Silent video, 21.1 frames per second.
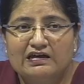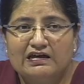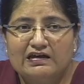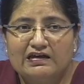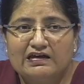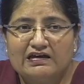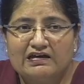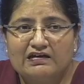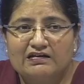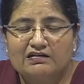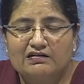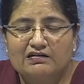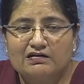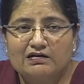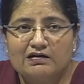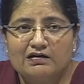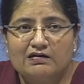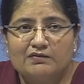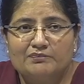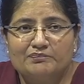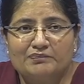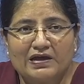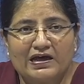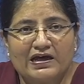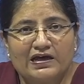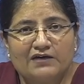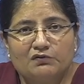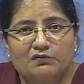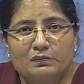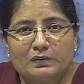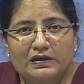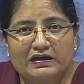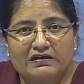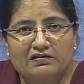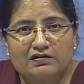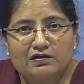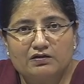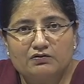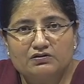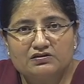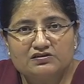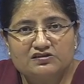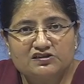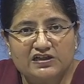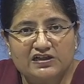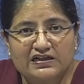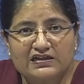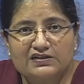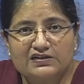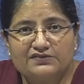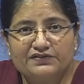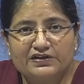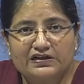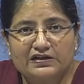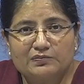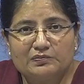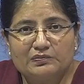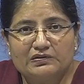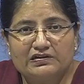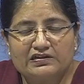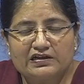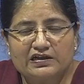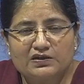and I have a background in child development,